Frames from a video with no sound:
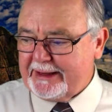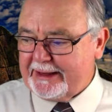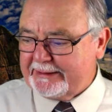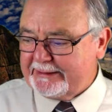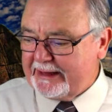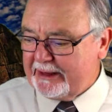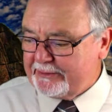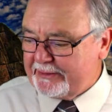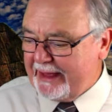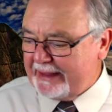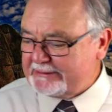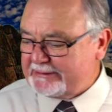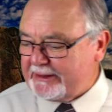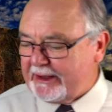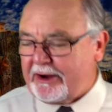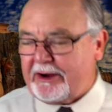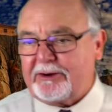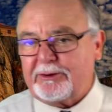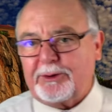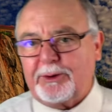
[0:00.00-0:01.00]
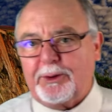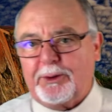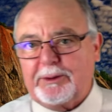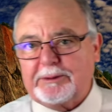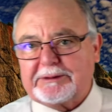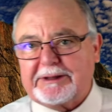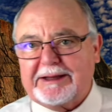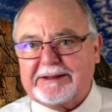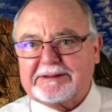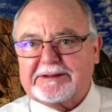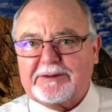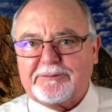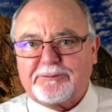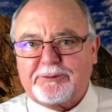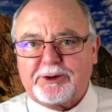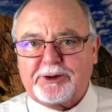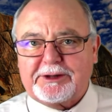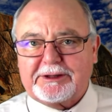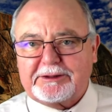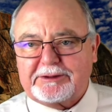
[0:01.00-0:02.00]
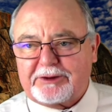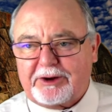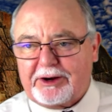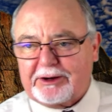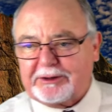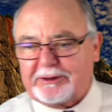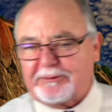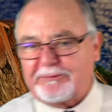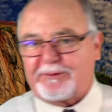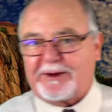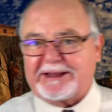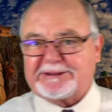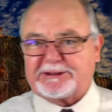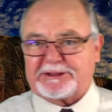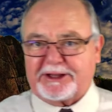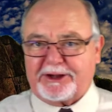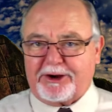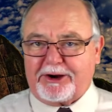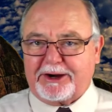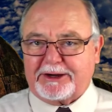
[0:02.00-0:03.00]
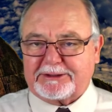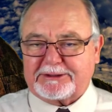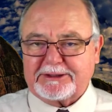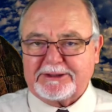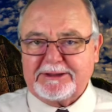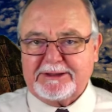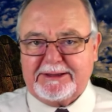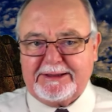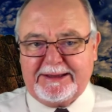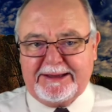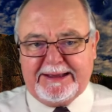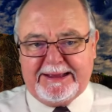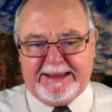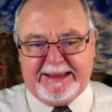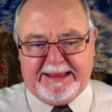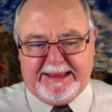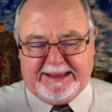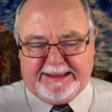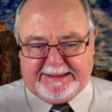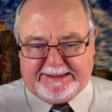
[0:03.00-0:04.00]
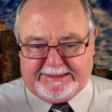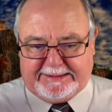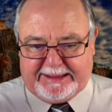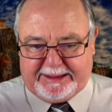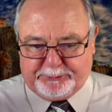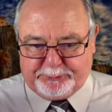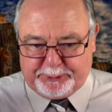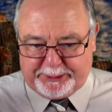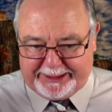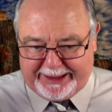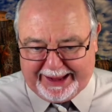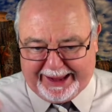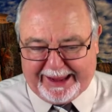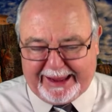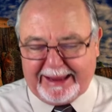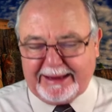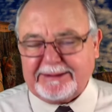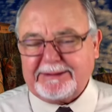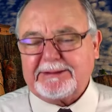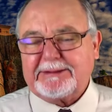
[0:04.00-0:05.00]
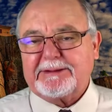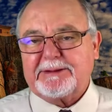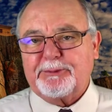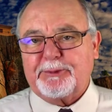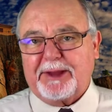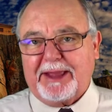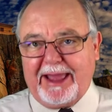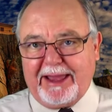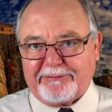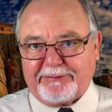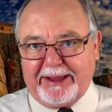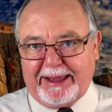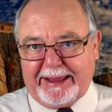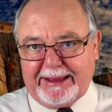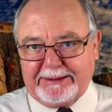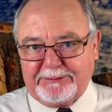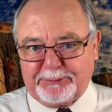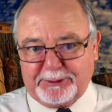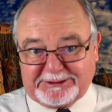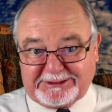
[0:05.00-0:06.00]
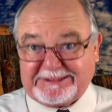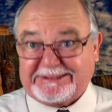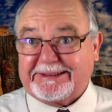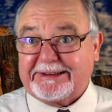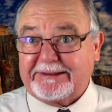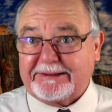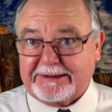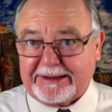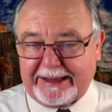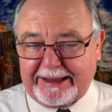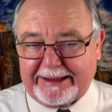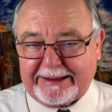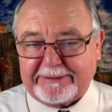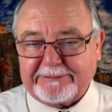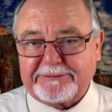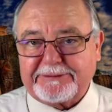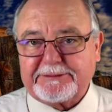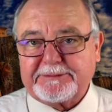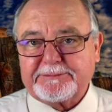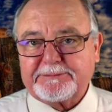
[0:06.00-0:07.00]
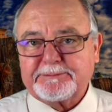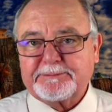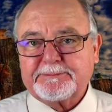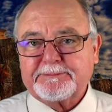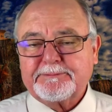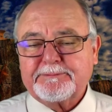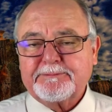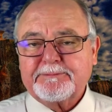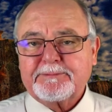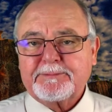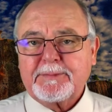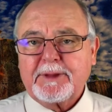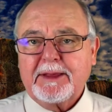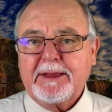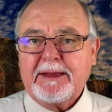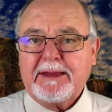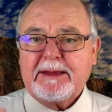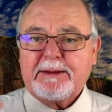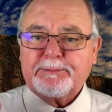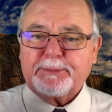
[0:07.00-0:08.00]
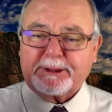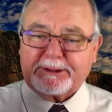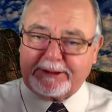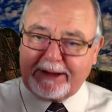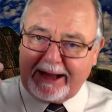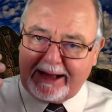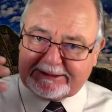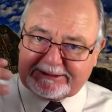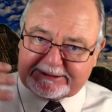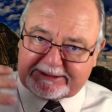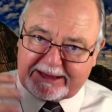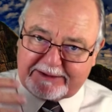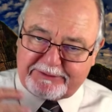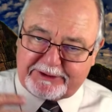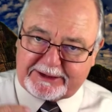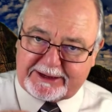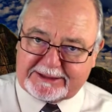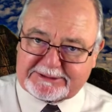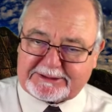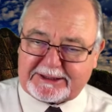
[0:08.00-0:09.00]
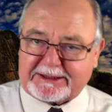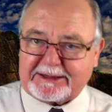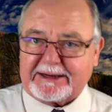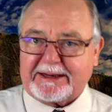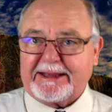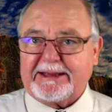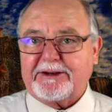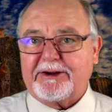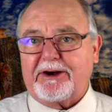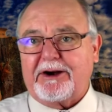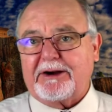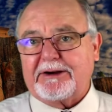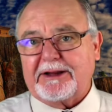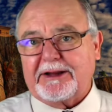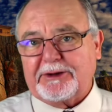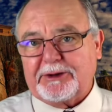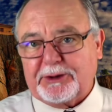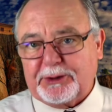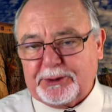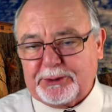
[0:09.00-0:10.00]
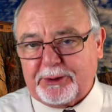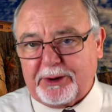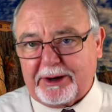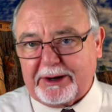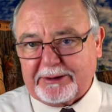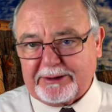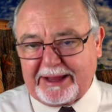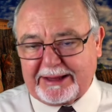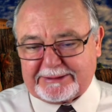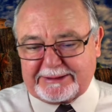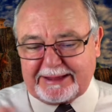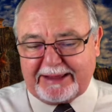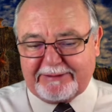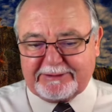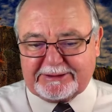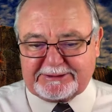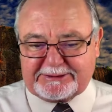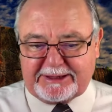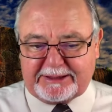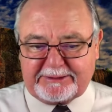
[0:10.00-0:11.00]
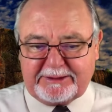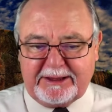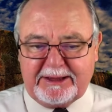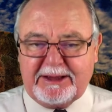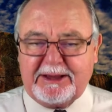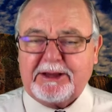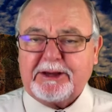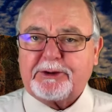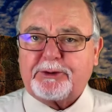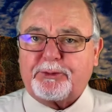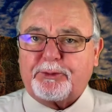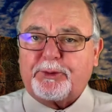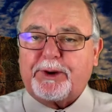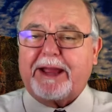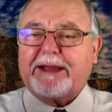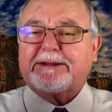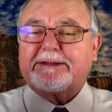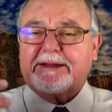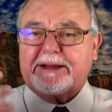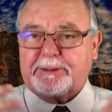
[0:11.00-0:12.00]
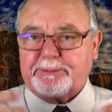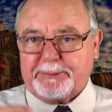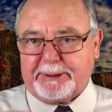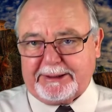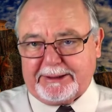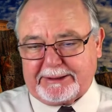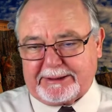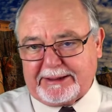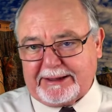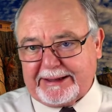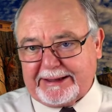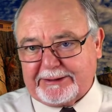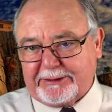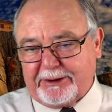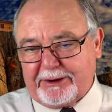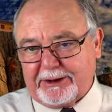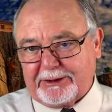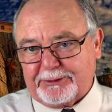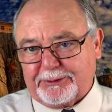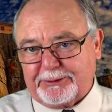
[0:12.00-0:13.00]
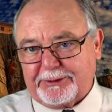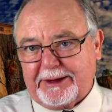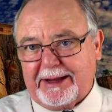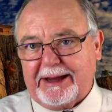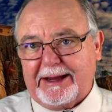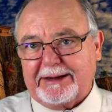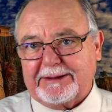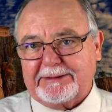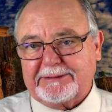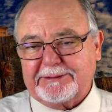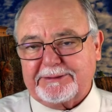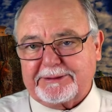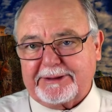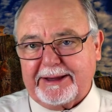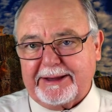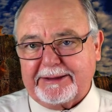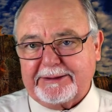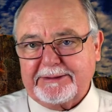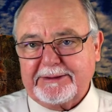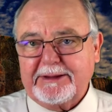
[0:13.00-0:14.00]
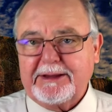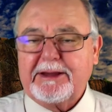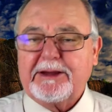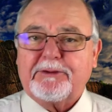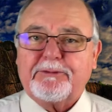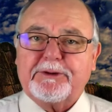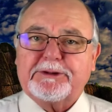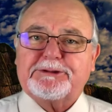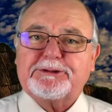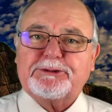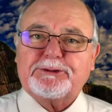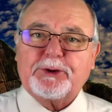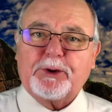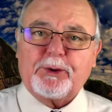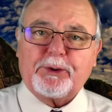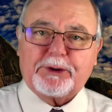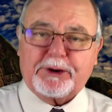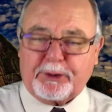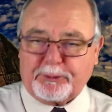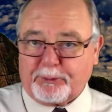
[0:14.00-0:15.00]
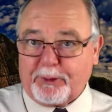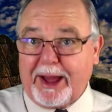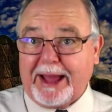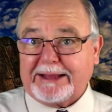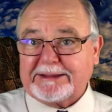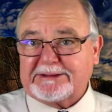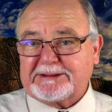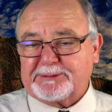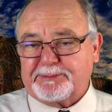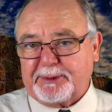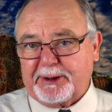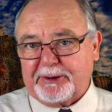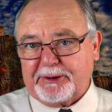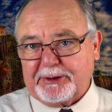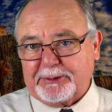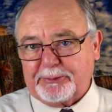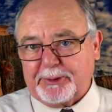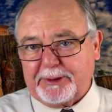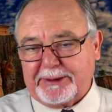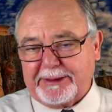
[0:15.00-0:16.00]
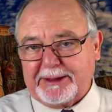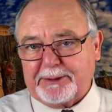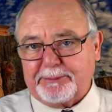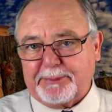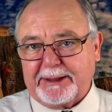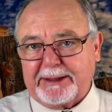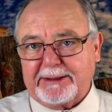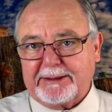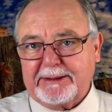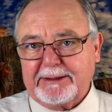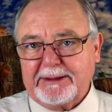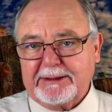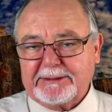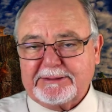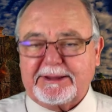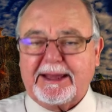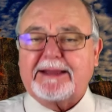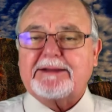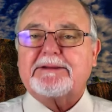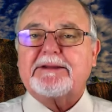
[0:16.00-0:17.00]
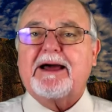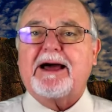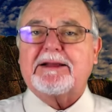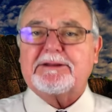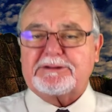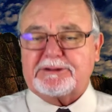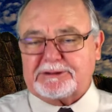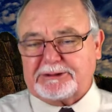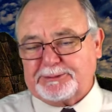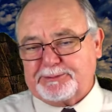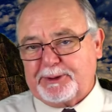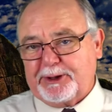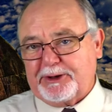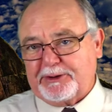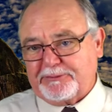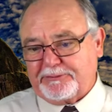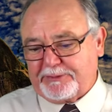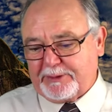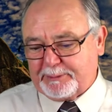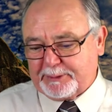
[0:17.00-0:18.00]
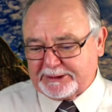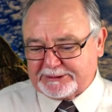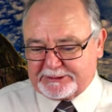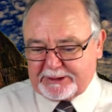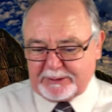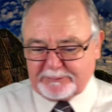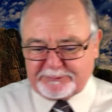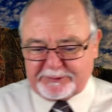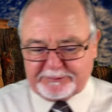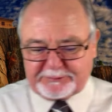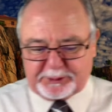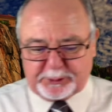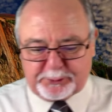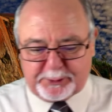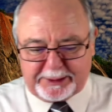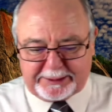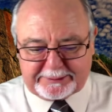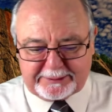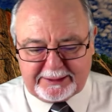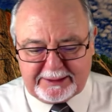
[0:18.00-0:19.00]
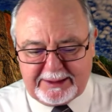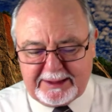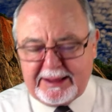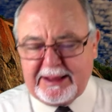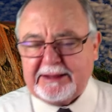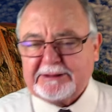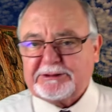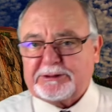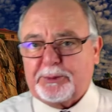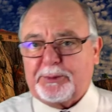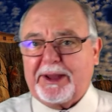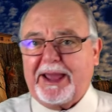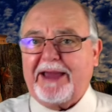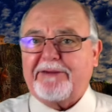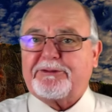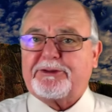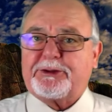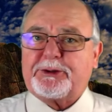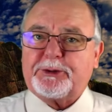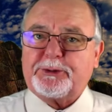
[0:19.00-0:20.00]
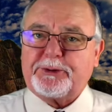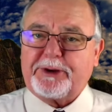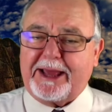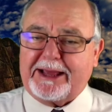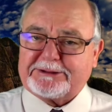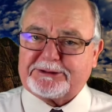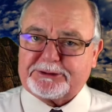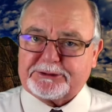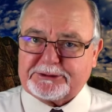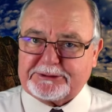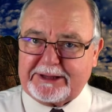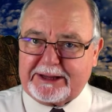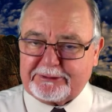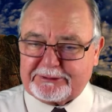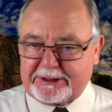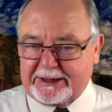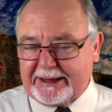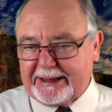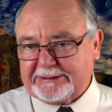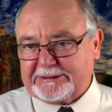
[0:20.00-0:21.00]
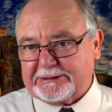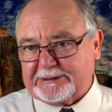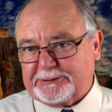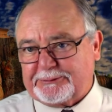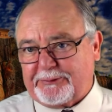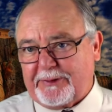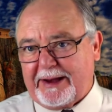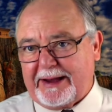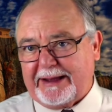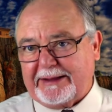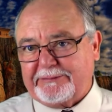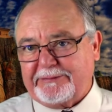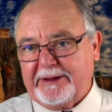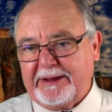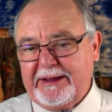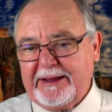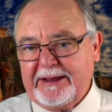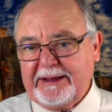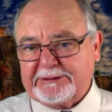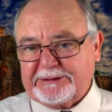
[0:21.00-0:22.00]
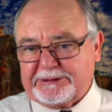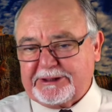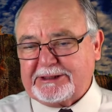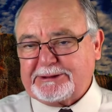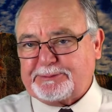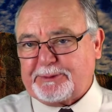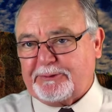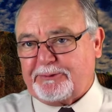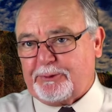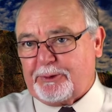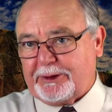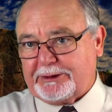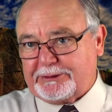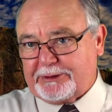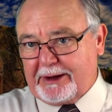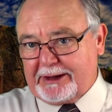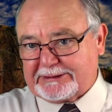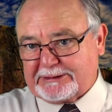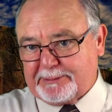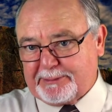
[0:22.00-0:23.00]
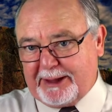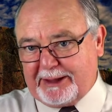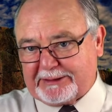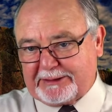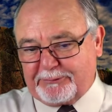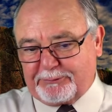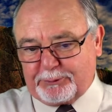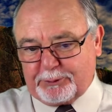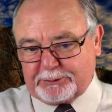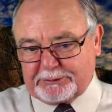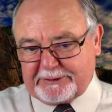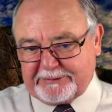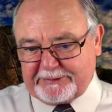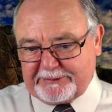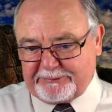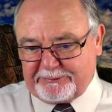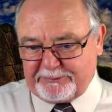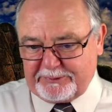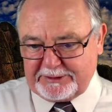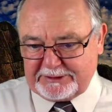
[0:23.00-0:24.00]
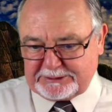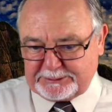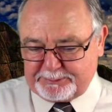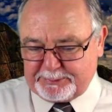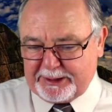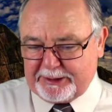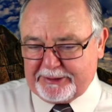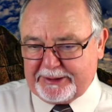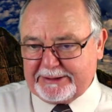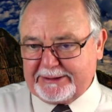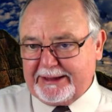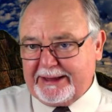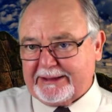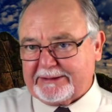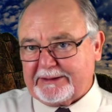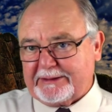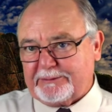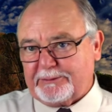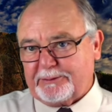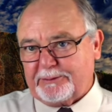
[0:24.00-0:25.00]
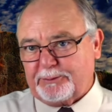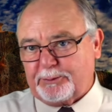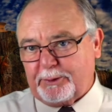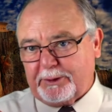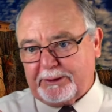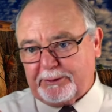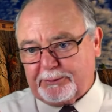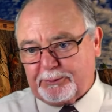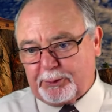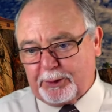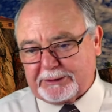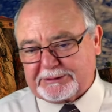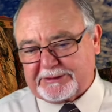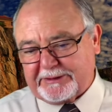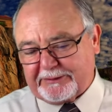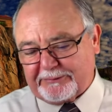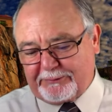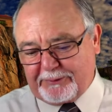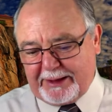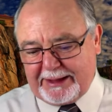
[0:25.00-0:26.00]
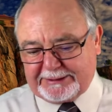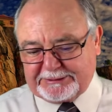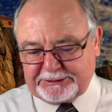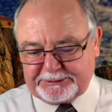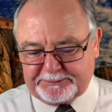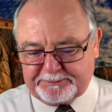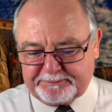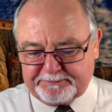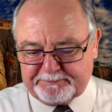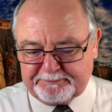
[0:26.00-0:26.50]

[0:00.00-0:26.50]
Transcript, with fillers: nine. Now that's an old, unconverted, carnal, fleshly heart that we had, we have had, we still have. But God's given us a clean heart, a new heart. Like David said, create in me a clean heart, O God. Okay? Restore a right spirit within me. Take not your spirit from me, Psalm fifty-one. So we have two natures now in Galatians five, just before it talks about the fruit of the spirit and the works of the flesh,